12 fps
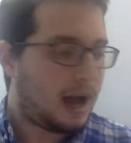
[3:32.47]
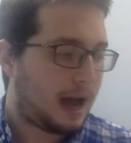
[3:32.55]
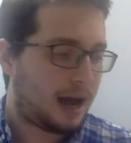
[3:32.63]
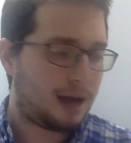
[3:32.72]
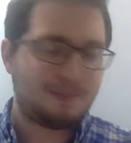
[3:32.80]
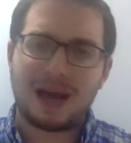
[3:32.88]

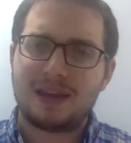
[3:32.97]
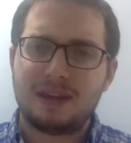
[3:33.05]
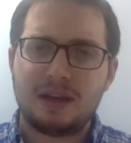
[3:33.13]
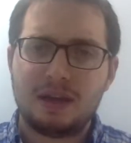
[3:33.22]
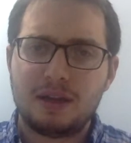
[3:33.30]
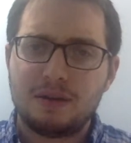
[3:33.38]
Um, and
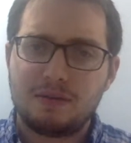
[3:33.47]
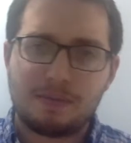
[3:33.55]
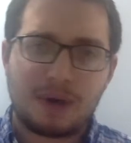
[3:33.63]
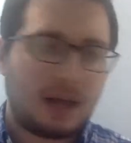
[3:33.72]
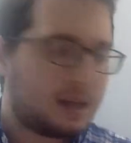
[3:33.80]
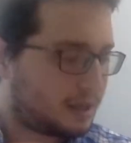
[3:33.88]
the, the
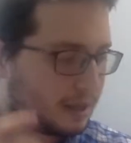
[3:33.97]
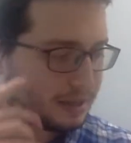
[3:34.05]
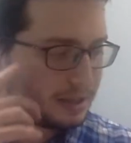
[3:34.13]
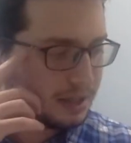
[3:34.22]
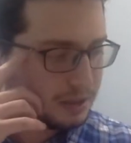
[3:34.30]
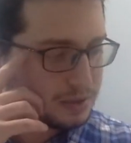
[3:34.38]
Ramchal
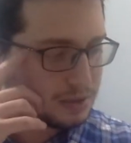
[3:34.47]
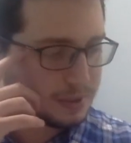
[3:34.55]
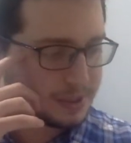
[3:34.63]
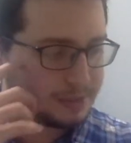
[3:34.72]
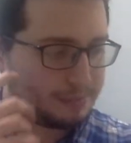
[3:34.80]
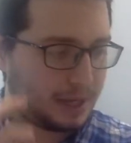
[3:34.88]
continues to
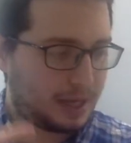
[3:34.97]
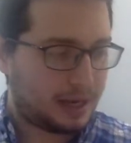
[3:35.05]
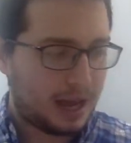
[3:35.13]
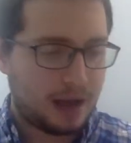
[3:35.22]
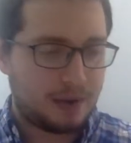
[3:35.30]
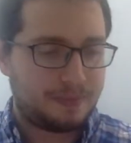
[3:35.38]

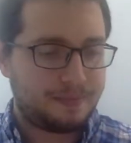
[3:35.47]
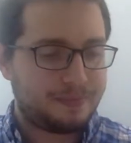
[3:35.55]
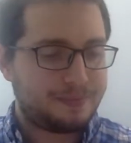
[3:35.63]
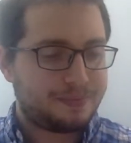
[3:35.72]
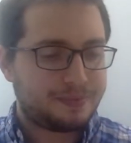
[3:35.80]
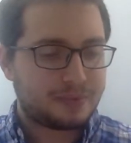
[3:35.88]
explain how
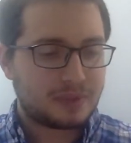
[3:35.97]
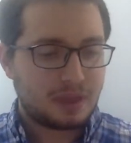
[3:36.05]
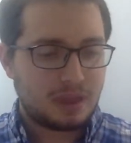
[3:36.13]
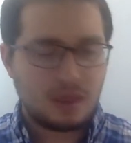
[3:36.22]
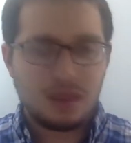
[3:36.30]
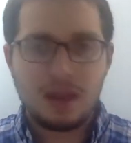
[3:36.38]

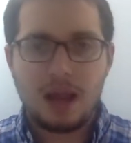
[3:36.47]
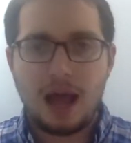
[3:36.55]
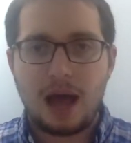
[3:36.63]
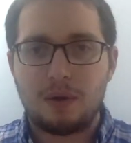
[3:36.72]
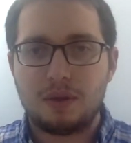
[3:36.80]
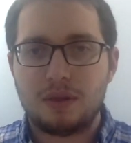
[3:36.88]

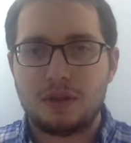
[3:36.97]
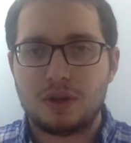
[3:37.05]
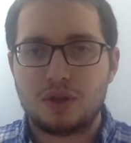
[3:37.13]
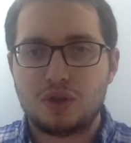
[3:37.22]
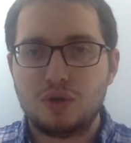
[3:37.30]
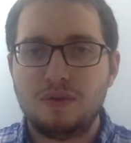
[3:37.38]
how the
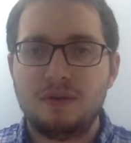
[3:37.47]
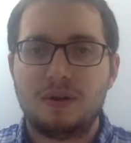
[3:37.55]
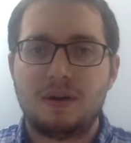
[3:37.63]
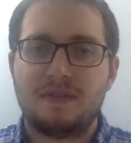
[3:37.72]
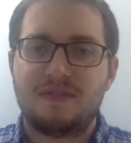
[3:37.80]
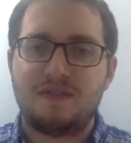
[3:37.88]
two
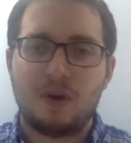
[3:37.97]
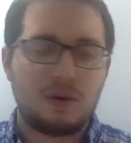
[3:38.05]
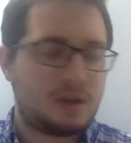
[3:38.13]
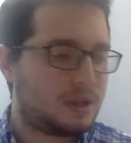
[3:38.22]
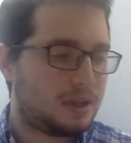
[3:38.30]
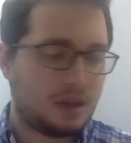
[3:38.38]

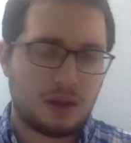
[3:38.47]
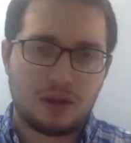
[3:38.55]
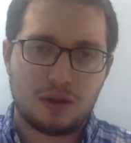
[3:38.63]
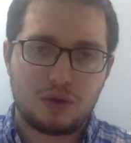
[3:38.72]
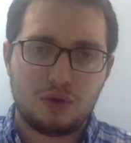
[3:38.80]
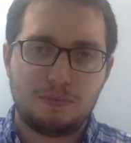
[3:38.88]
folk the,
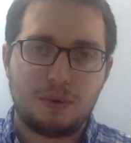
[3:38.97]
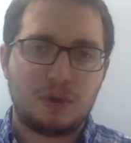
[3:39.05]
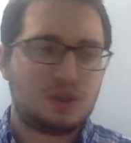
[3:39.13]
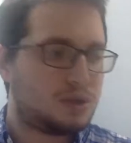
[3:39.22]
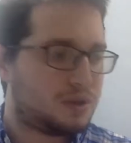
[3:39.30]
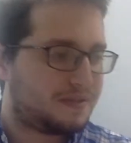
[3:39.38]
the two
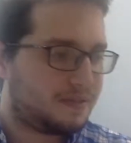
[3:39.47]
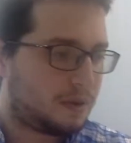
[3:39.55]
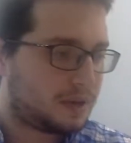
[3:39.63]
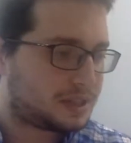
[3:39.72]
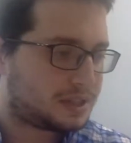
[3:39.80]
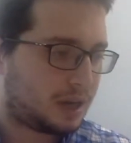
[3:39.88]
points you should
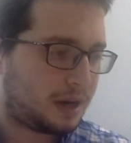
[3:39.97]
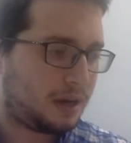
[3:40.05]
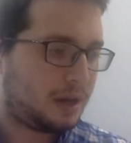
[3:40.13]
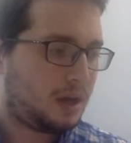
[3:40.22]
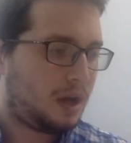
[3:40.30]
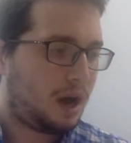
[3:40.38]
focus
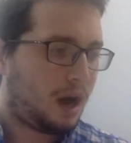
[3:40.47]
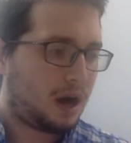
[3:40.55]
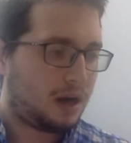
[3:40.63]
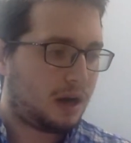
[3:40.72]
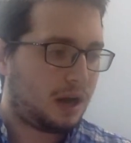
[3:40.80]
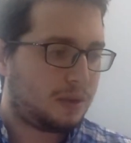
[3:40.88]
on
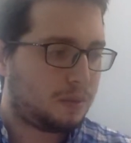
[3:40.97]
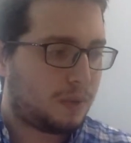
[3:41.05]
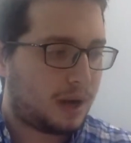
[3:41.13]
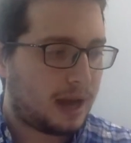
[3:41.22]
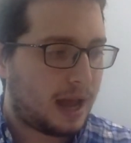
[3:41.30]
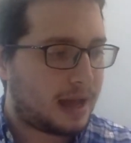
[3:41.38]
are on the
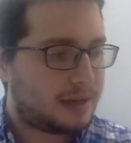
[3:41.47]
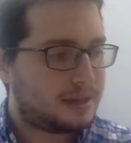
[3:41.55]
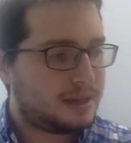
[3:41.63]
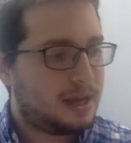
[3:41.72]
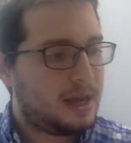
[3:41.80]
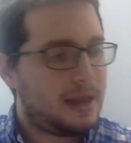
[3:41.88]
one hand
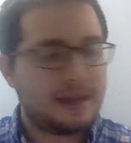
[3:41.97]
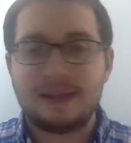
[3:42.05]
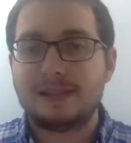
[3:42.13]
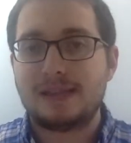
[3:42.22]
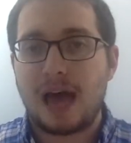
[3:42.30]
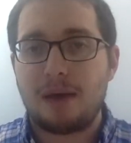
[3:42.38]

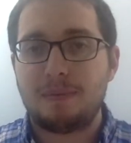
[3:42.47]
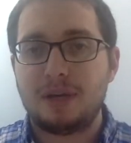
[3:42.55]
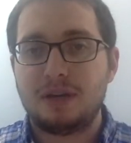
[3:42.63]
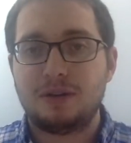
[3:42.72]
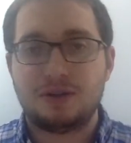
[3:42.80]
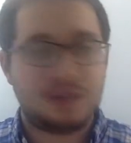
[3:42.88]

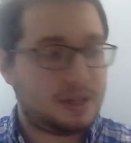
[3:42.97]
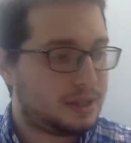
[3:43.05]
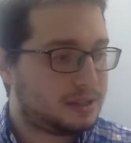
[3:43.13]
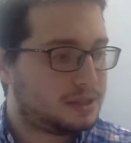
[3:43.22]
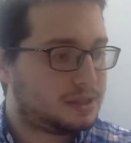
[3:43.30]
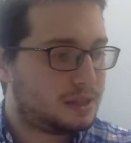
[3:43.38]
examining your
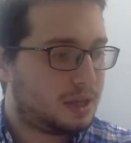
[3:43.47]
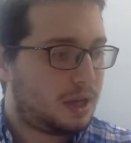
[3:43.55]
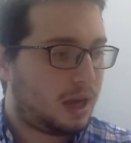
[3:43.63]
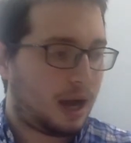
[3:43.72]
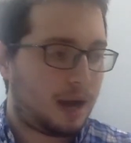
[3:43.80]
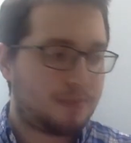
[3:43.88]
deeds
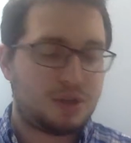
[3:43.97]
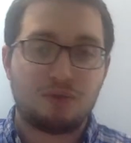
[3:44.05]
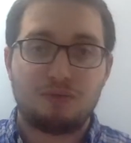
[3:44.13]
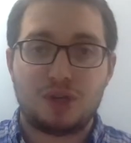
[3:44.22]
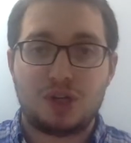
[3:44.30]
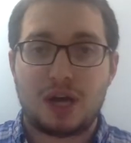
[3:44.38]
um, to
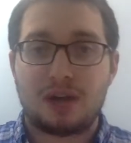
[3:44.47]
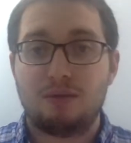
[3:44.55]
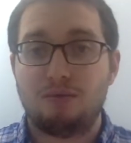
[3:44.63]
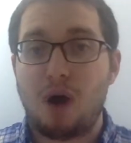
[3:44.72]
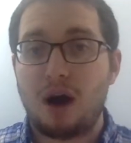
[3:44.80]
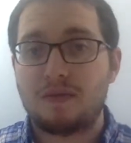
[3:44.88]
reject the
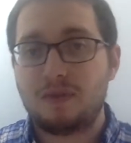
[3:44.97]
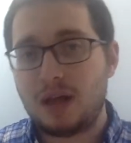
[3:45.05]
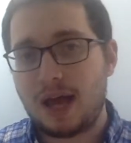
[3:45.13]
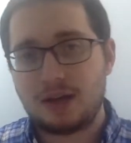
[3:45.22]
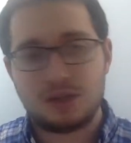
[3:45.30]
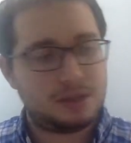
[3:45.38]
wrongful
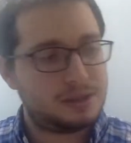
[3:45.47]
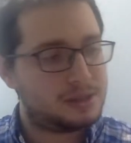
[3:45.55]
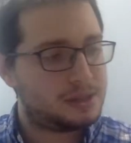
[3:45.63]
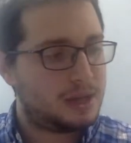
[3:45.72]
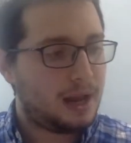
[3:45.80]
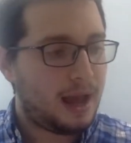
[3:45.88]

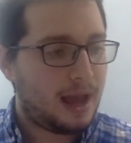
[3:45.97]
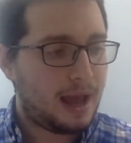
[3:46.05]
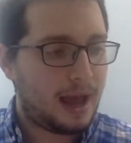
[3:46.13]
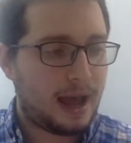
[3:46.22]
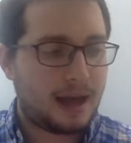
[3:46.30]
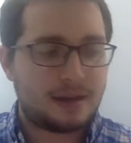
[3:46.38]
actions
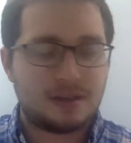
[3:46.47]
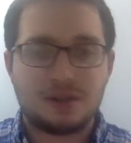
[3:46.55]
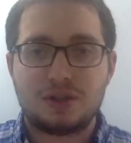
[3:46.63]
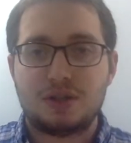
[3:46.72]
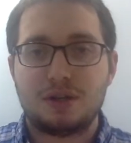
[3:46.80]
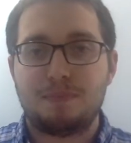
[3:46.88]
and
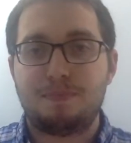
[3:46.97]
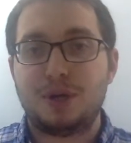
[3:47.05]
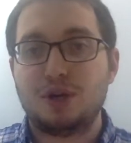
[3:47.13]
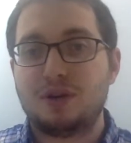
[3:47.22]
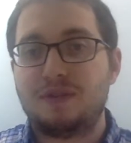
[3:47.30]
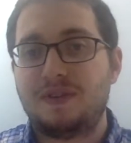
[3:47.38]
to
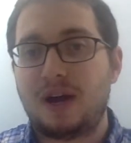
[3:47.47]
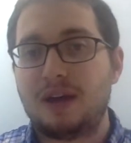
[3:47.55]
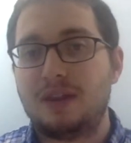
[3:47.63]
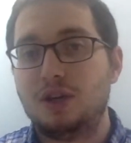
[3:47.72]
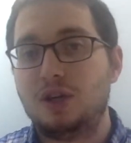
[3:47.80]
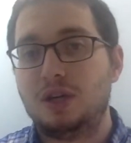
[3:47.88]
purify
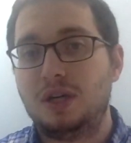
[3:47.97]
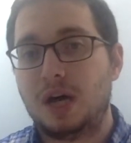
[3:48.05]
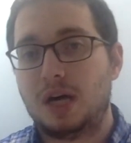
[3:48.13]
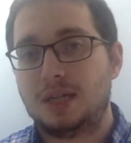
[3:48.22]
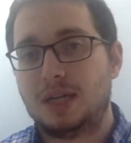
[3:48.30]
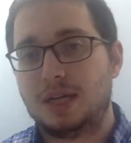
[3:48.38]
the good
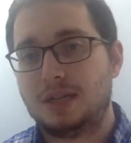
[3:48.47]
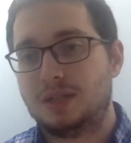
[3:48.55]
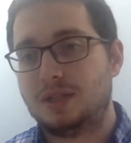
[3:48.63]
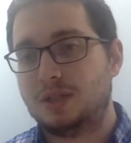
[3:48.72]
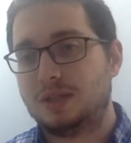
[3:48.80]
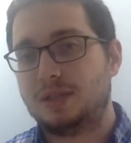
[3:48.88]
conduct
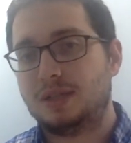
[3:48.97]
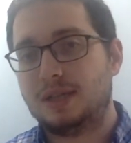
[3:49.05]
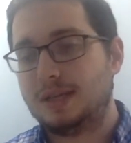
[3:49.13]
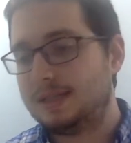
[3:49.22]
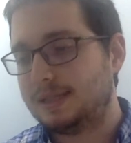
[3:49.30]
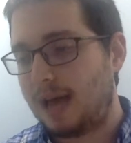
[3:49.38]
to, to
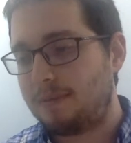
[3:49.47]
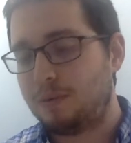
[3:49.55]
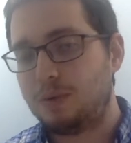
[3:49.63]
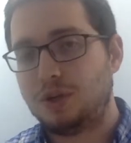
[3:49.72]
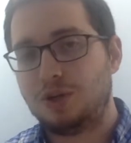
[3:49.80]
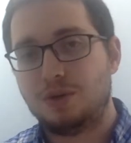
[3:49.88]
examine
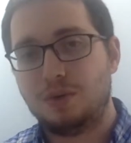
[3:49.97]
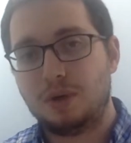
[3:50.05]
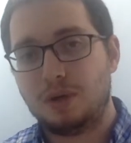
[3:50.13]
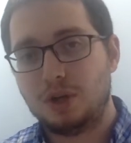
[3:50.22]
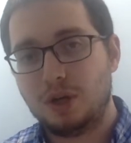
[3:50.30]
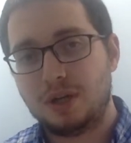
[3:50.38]
what you're
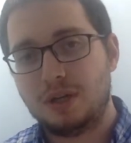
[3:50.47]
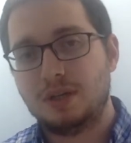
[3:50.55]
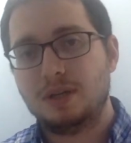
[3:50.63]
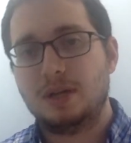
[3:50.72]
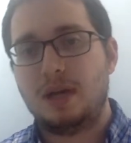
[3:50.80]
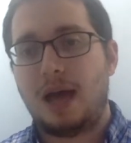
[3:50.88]
doing good
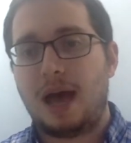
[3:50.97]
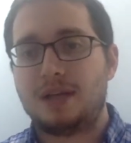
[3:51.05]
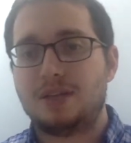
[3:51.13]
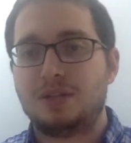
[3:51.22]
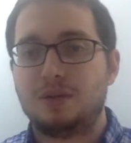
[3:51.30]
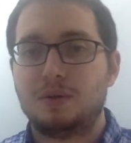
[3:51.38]

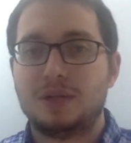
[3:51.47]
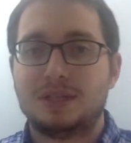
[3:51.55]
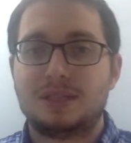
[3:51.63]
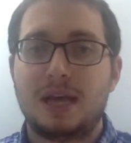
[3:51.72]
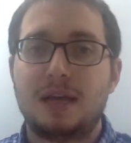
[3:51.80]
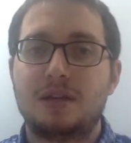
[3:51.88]
and to
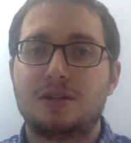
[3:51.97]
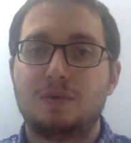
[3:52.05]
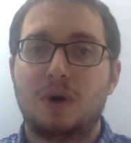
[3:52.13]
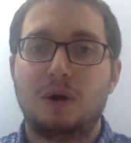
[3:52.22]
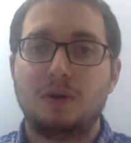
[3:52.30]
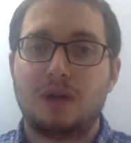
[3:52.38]
take it to
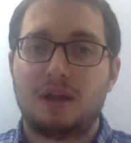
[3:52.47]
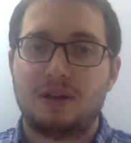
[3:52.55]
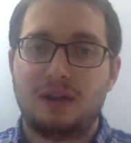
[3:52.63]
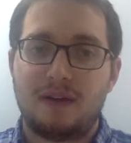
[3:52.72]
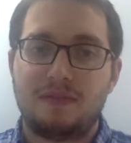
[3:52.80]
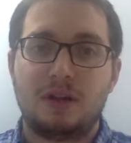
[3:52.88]
a whole nother
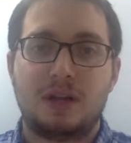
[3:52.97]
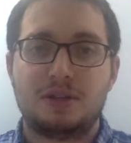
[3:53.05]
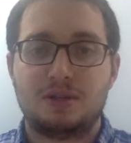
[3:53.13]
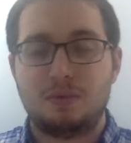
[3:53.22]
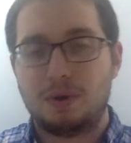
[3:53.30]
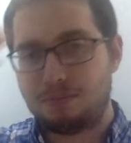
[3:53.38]
level and
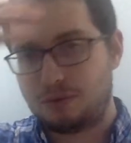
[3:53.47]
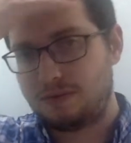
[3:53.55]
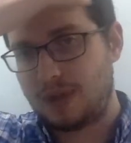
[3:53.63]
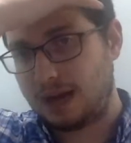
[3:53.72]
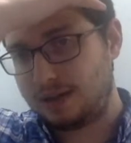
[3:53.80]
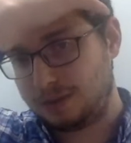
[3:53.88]
to improve
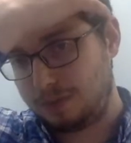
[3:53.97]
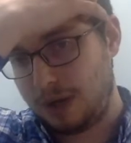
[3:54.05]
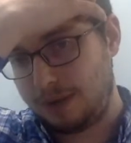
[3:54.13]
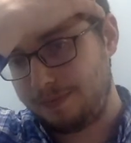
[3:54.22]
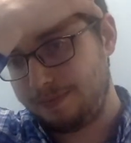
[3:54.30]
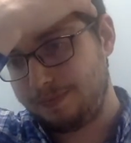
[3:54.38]
that as
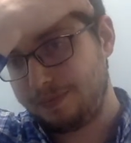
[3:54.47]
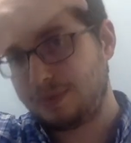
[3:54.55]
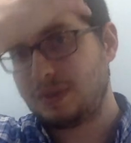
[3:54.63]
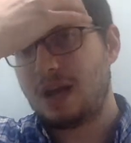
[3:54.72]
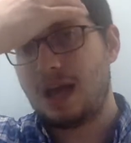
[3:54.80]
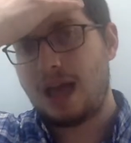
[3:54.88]
well.
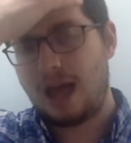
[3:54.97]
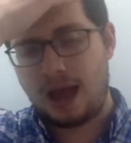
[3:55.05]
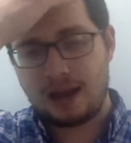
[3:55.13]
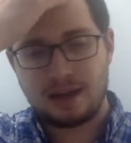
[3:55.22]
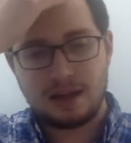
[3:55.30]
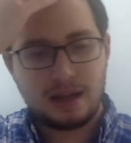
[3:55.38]

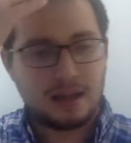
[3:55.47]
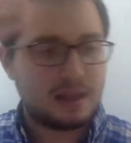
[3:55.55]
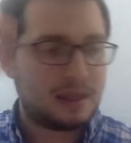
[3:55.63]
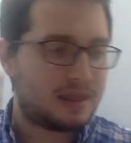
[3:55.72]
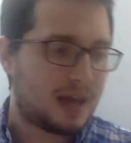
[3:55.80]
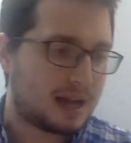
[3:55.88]
And
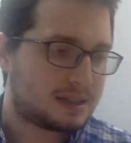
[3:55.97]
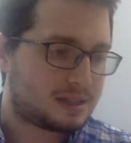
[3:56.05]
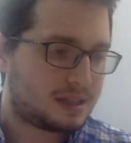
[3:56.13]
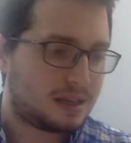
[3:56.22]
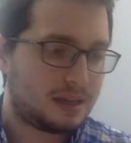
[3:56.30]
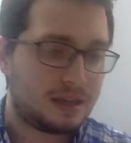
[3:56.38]
that's
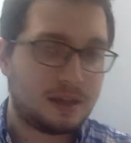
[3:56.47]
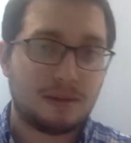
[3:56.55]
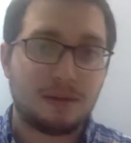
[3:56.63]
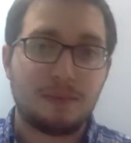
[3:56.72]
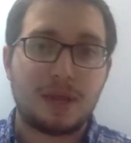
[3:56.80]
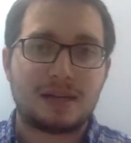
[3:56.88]
the
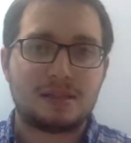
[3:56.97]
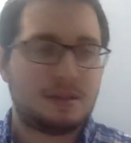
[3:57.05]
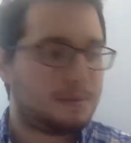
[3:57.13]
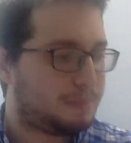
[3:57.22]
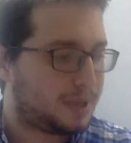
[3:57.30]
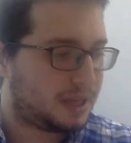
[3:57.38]
that's
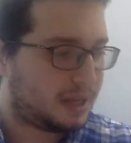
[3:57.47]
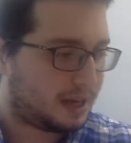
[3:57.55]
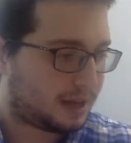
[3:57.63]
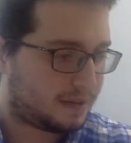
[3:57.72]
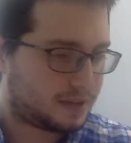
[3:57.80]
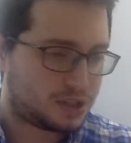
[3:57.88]
the
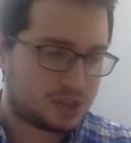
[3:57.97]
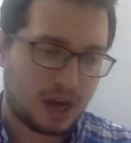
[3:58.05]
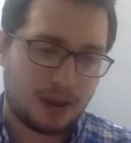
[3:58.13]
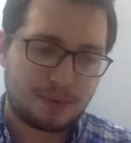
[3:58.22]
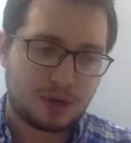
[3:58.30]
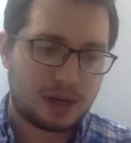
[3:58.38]
beginning of this
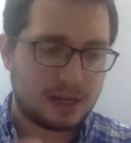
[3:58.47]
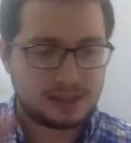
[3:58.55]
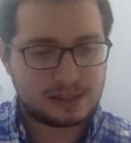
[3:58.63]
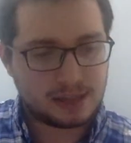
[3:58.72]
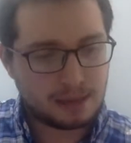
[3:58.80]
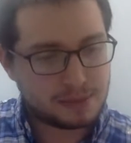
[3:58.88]
chapter, and he
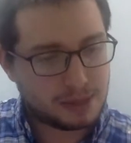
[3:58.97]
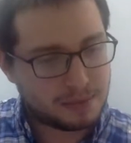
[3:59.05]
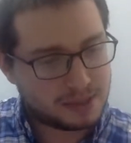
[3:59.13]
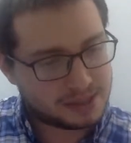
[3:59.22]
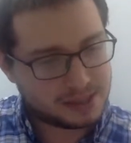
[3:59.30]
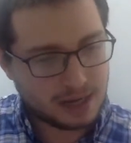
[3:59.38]
sums up
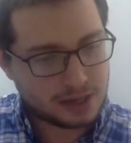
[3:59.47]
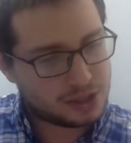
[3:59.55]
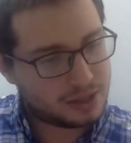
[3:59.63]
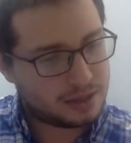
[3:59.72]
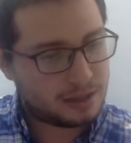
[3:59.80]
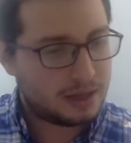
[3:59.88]
this section